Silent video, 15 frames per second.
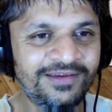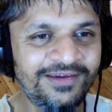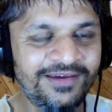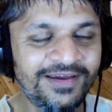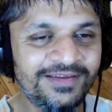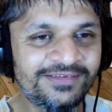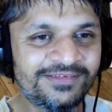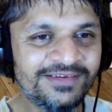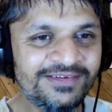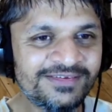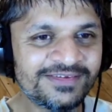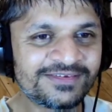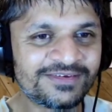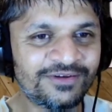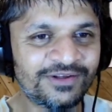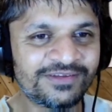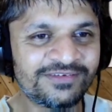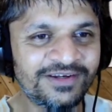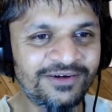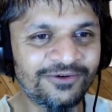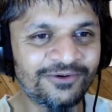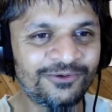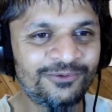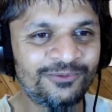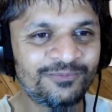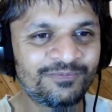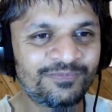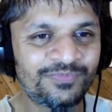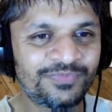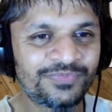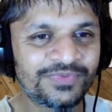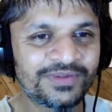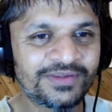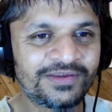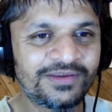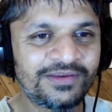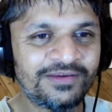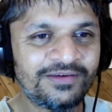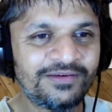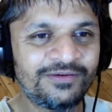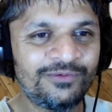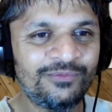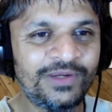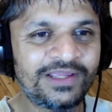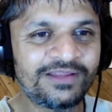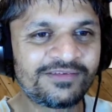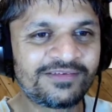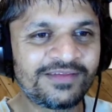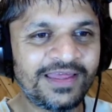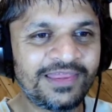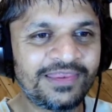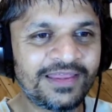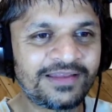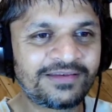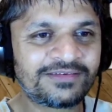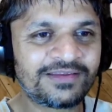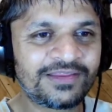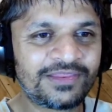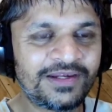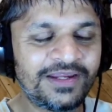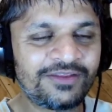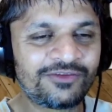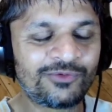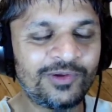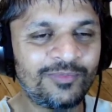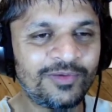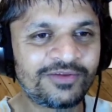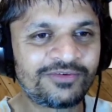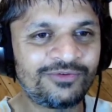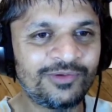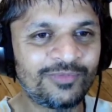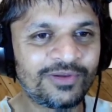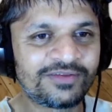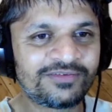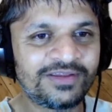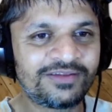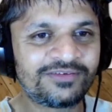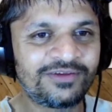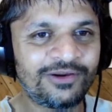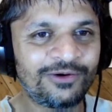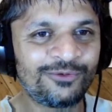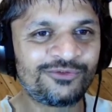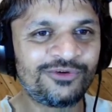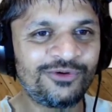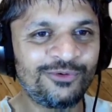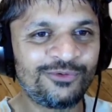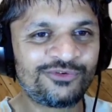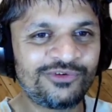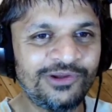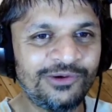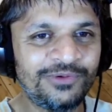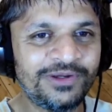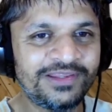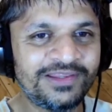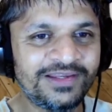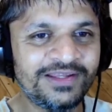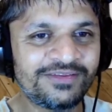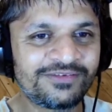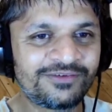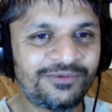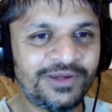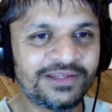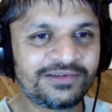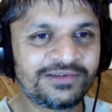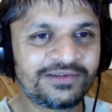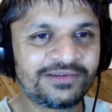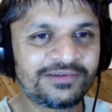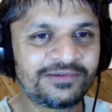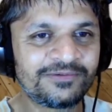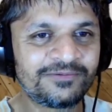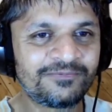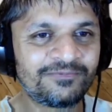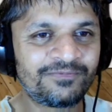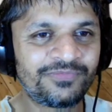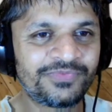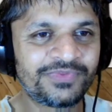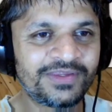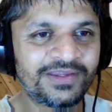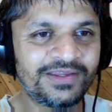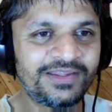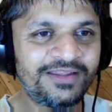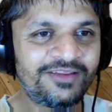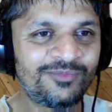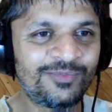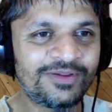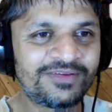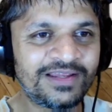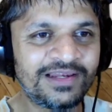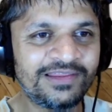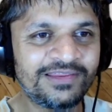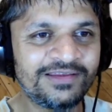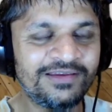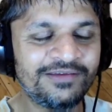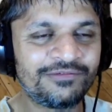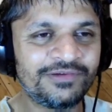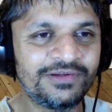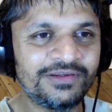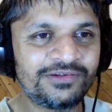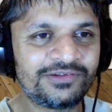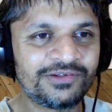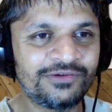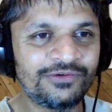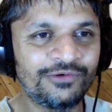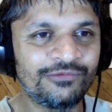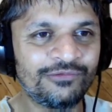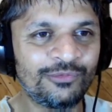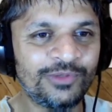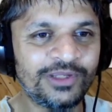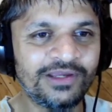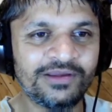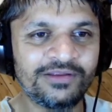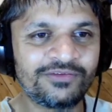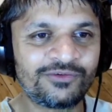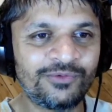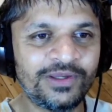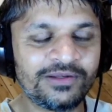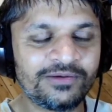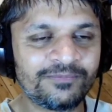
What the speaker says: And since it's not 0, we can say that 3n squared plus 2n plus 6 grows no slower than n squared. And that's basically the definition of omega n squared.